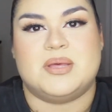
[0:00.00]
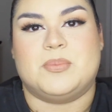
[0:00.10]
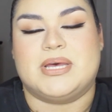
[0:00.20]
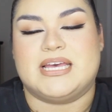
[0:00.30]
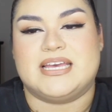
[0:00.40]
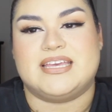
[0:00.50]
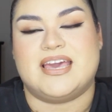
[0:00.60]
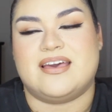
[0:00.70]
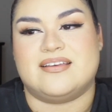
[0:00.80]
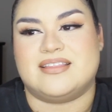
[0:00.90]
But
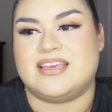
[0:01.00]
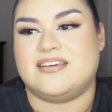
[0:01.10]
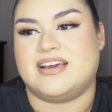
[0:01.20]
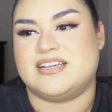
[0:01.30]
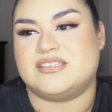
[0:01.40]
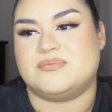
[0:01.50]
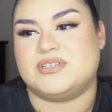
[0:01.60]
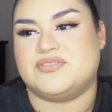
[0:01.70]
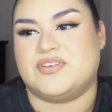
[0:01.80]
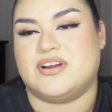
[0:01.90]
yeah, thank you guys so
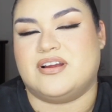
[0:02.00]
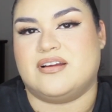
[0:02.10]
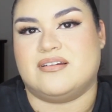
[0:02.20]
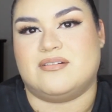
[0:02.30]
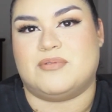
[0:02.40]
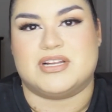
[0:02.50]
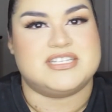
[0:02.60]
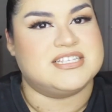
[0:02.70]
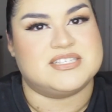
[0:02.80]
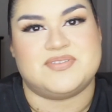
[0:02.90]
much for
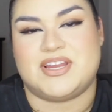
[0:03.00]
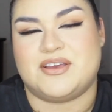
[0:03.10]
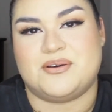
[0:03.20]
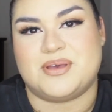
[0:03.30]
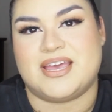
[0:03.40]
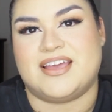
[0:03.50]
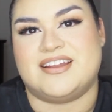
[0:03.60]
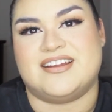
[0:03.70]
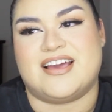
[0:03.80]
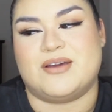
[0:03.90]
watching this video,
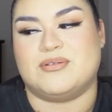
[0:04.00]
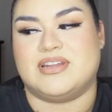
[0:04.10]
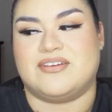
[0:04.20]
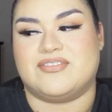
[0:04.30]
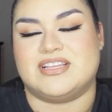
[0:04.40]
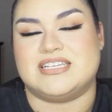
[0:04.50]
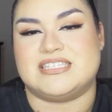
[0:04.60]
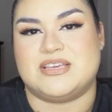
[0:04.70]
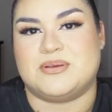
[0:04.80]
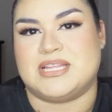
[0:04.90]
and I will definitely
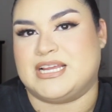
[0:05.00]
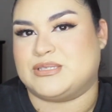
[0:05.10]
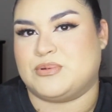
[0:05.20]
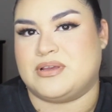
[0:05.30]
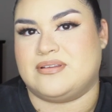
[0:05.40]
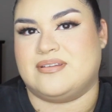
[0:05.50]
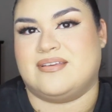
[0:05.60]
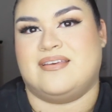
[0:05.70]
see you in the next one.